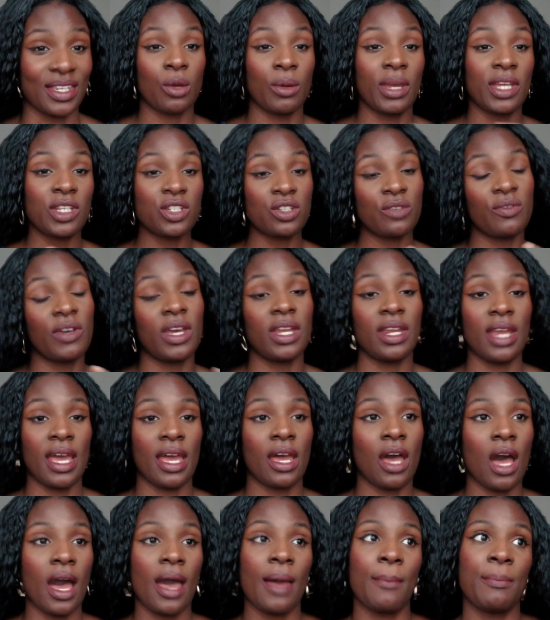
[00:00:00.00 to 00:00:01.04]
So introvert,
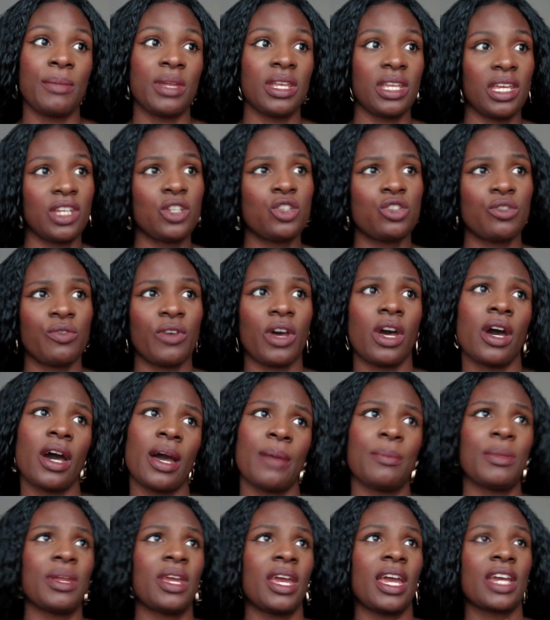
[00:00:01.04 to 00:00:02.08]
I'm an introvert,
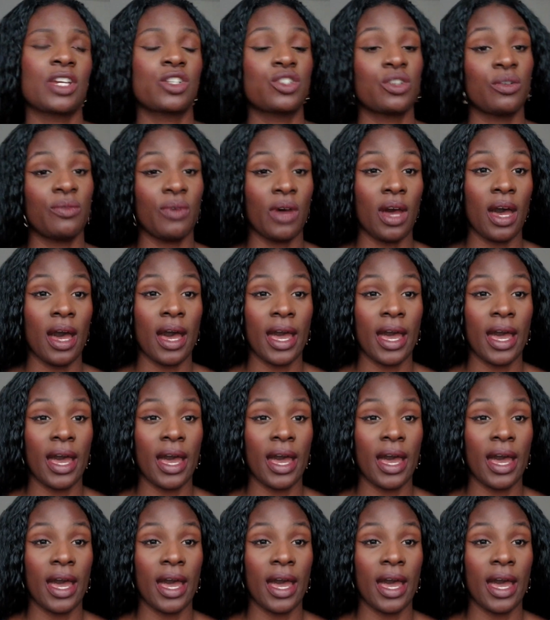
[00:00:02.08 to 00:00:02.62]
I'm an extrovert.